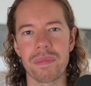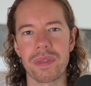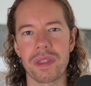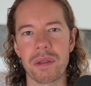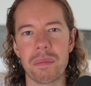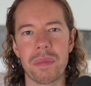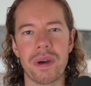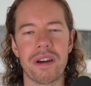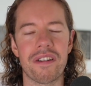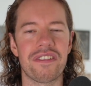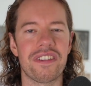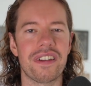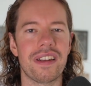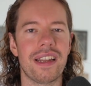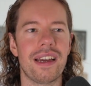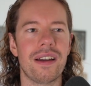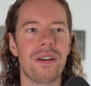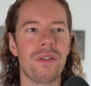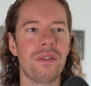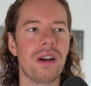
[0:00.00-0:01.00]
But for
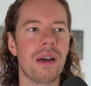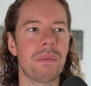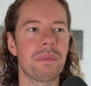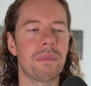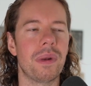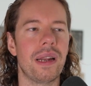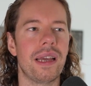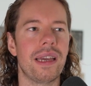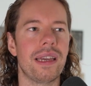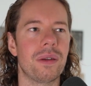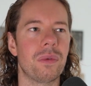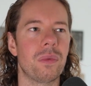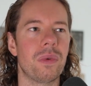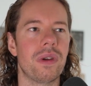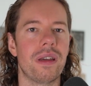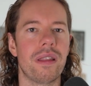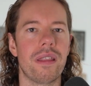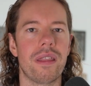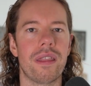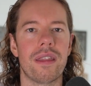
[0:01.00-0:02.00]
now, I'm playing
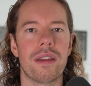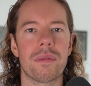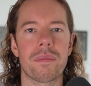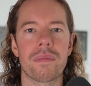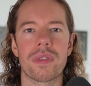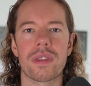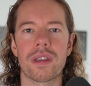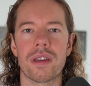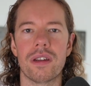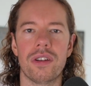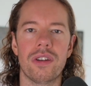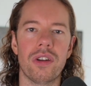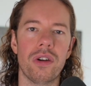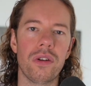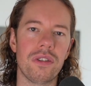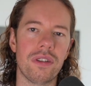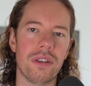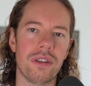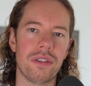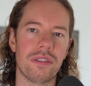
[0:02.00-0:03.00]
with
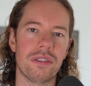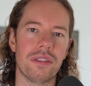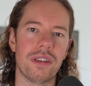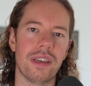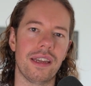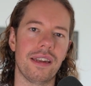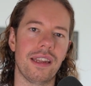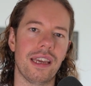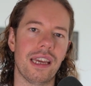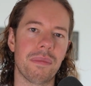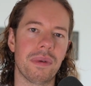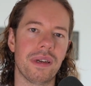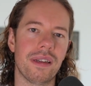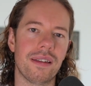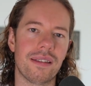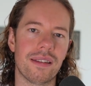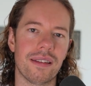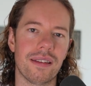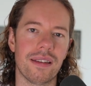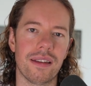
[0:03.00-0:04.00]
notice,
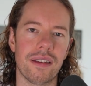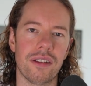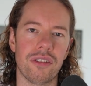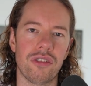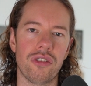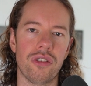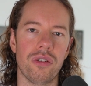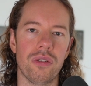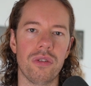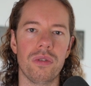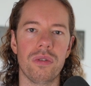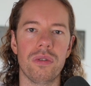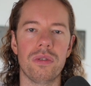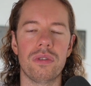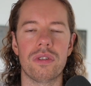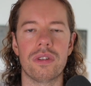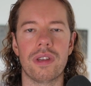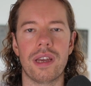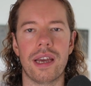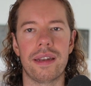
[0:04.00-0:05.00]
inhibit,
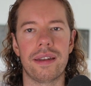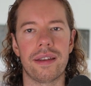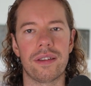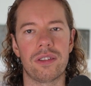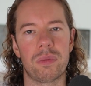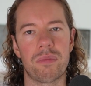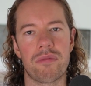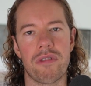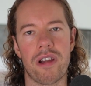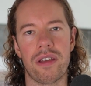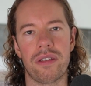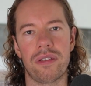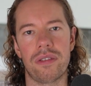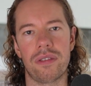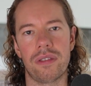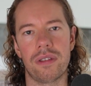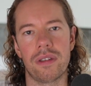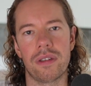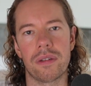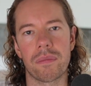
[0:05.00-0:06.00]
choose, and
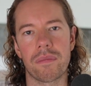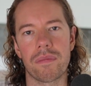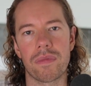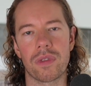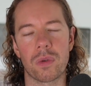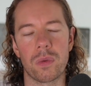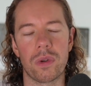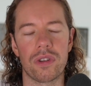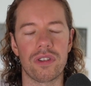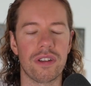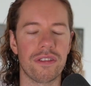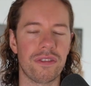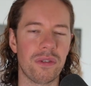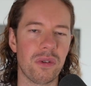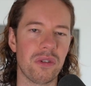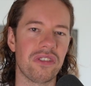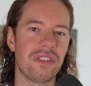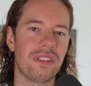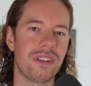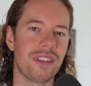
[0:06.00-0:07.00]
express, which
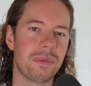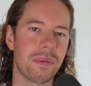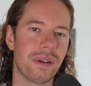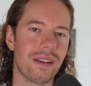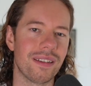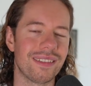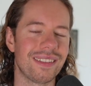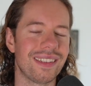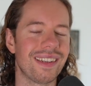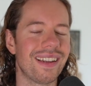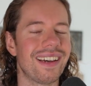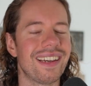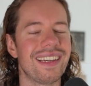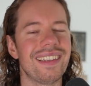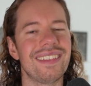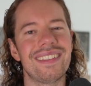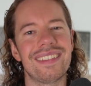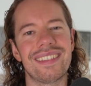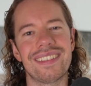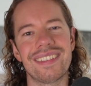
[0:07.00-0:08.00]
unfortunately spells
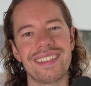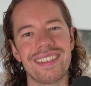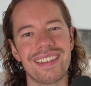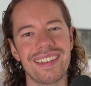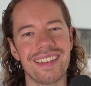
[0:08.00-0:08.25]
nice.